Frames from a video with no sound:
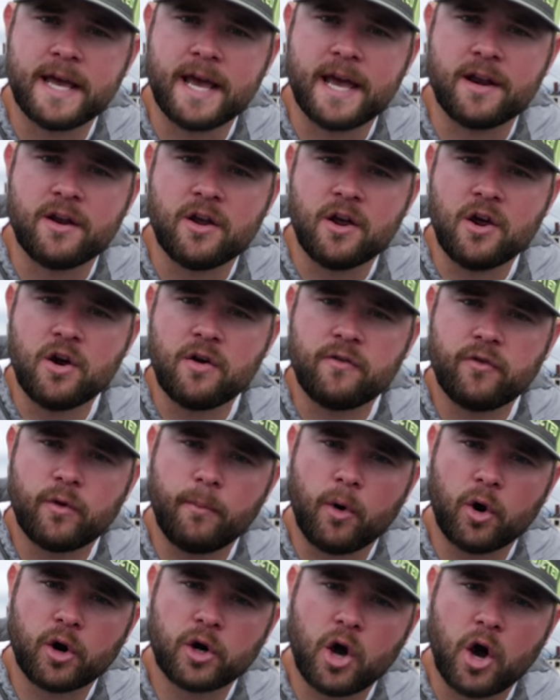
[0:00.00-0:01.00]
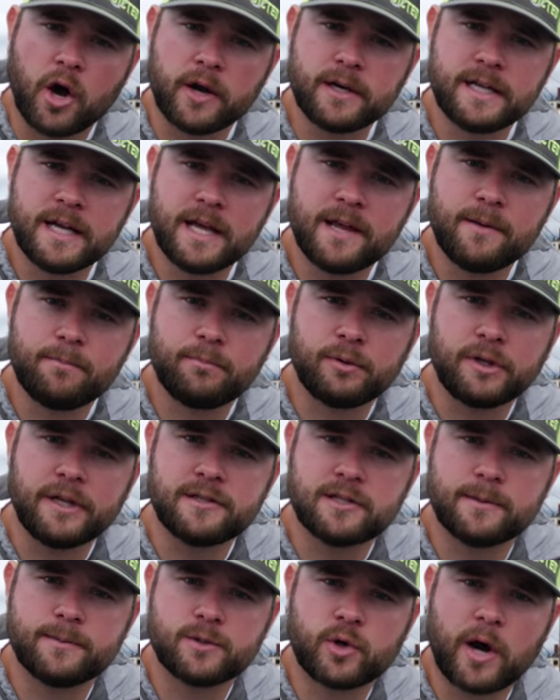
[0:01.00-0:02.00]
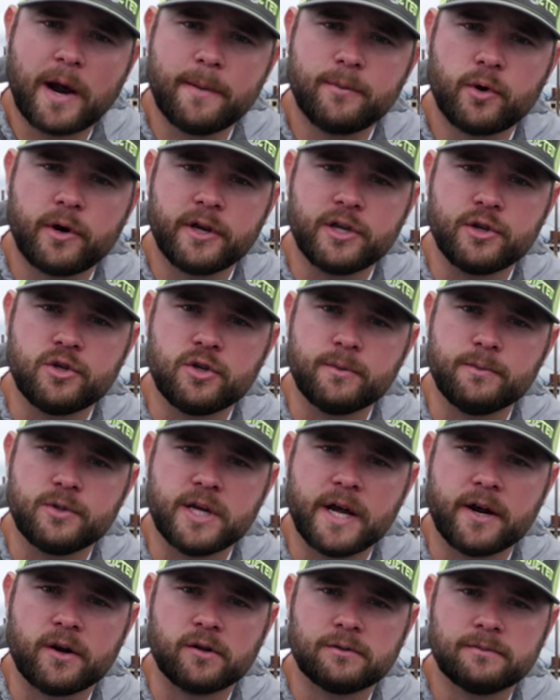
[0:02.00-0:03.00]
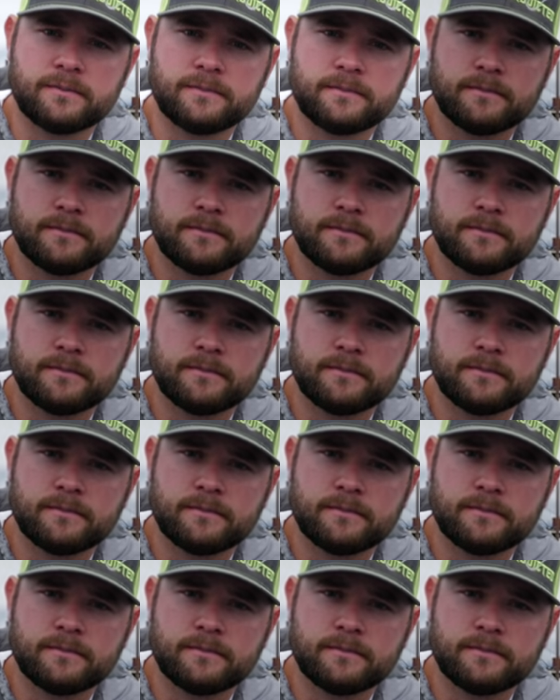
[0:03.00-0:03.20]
10. For more content, please subscribe to our YouTube channel.